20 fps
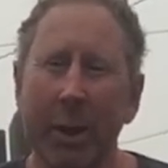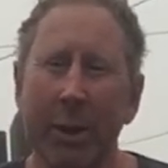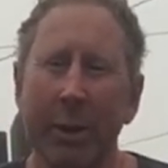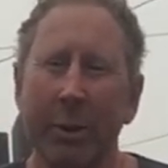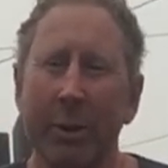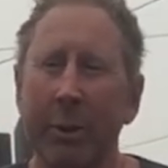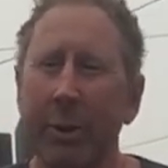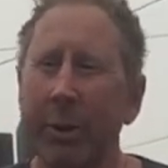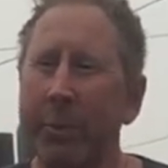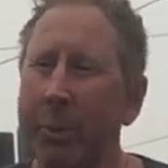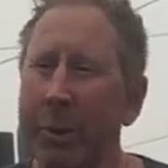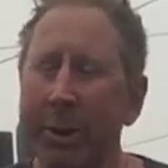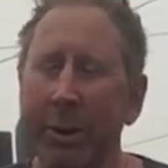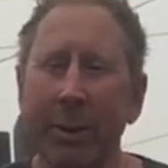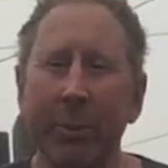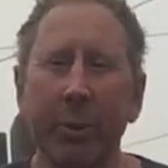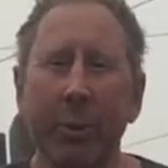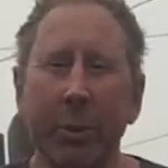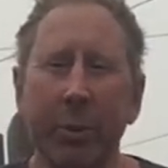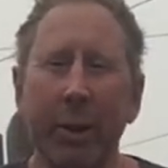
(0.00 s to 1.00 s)
So the
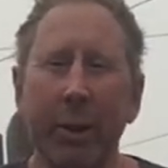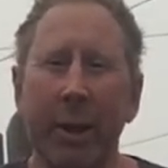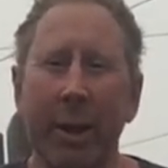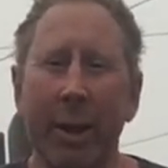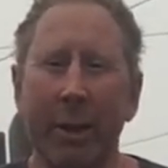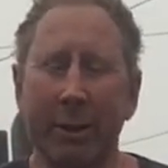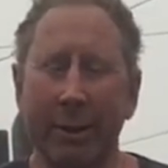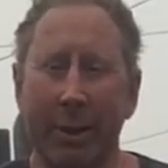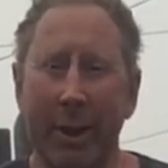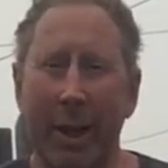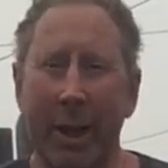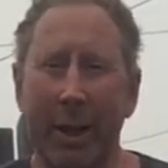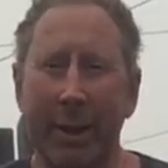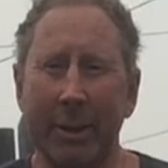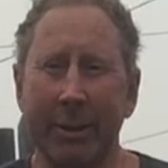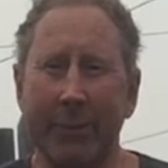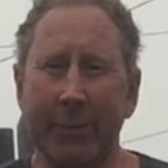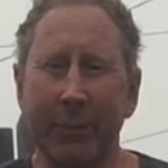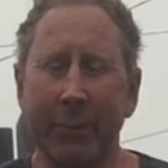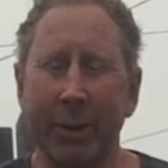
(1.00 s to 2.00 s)
principal greenhouse
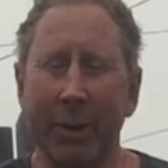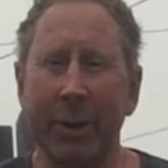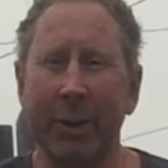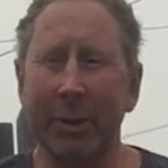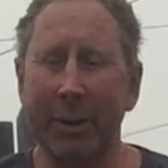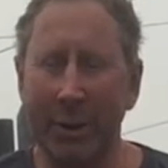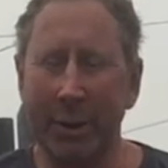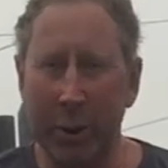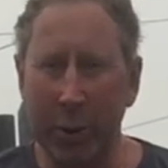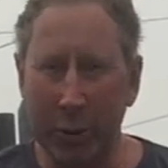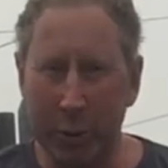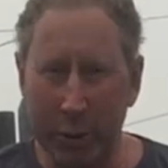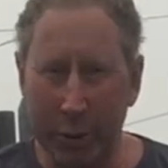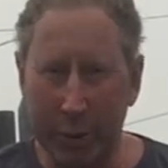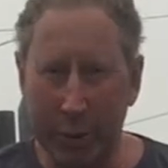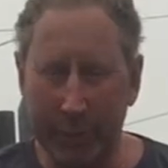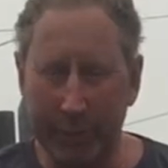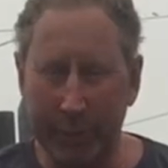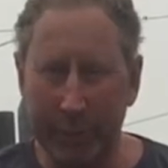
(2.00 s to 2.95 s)
gas is CO2.